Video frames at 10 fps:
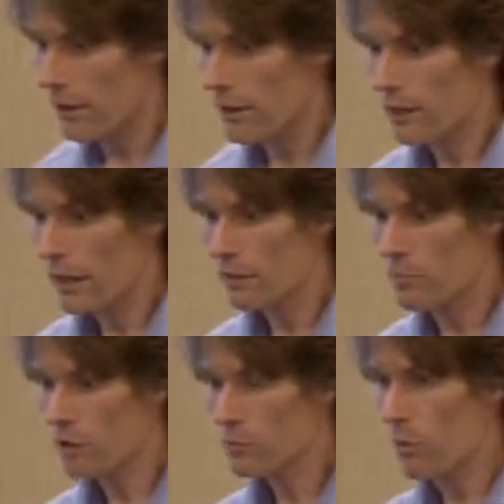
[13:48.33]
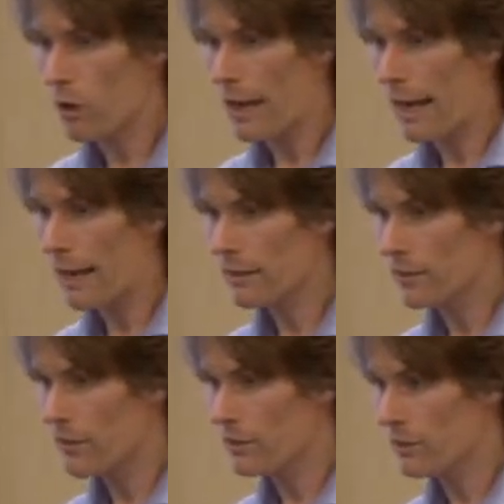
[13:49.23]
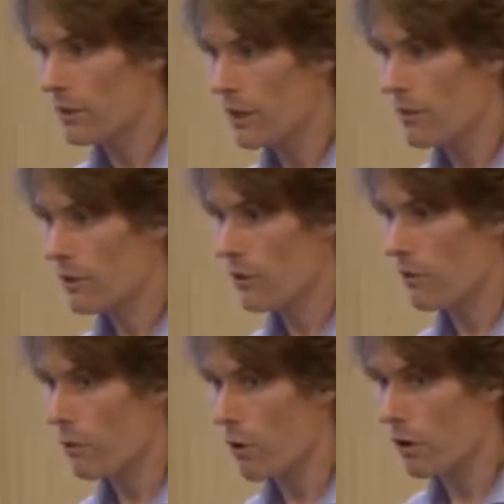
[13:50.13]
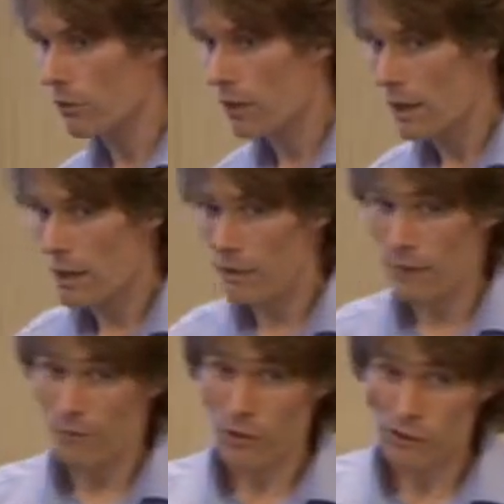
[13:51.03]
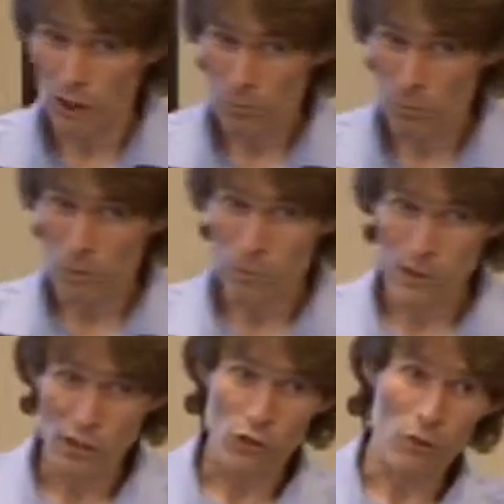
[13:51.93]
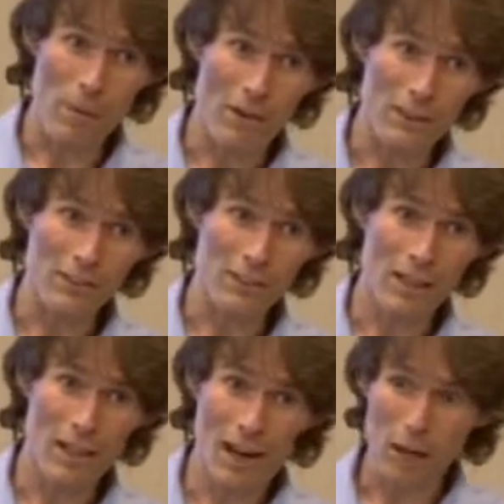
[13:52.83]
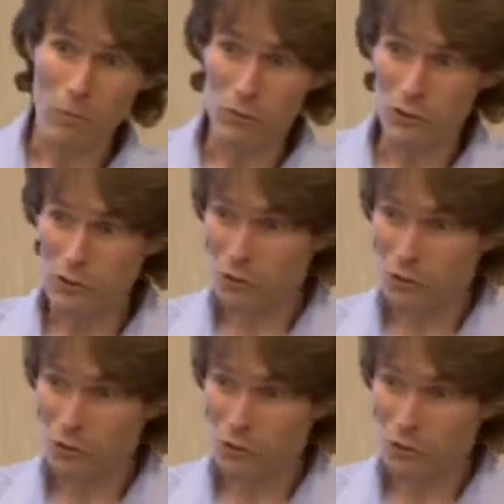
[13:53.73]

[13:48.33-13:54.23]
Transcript: that it has a much more collectivist view of the world than, for example, the British or the Americans. I'm not so